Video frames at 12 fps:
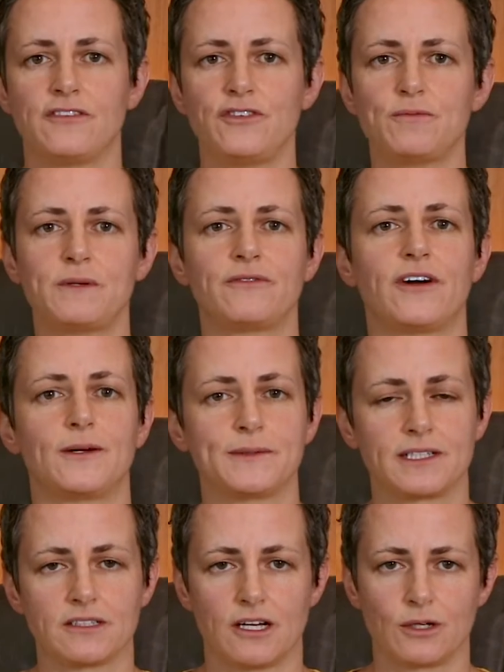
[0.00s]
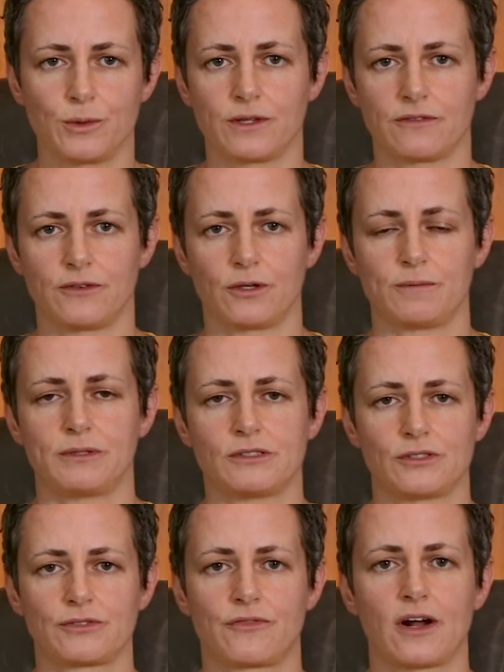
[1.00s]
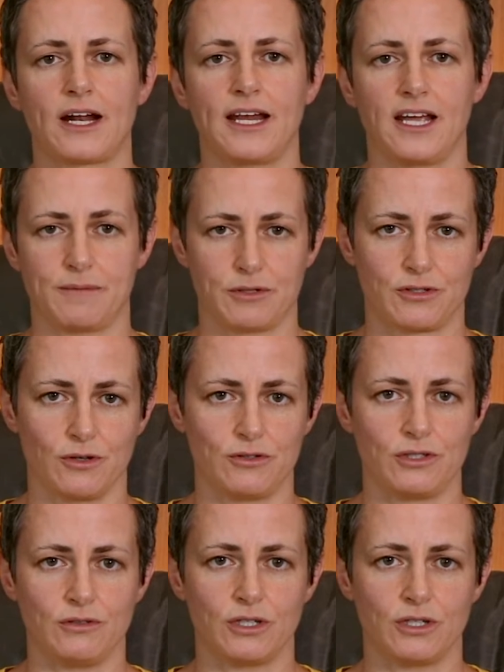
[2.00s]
If you've been following along with the PhotoPills Friday episodes,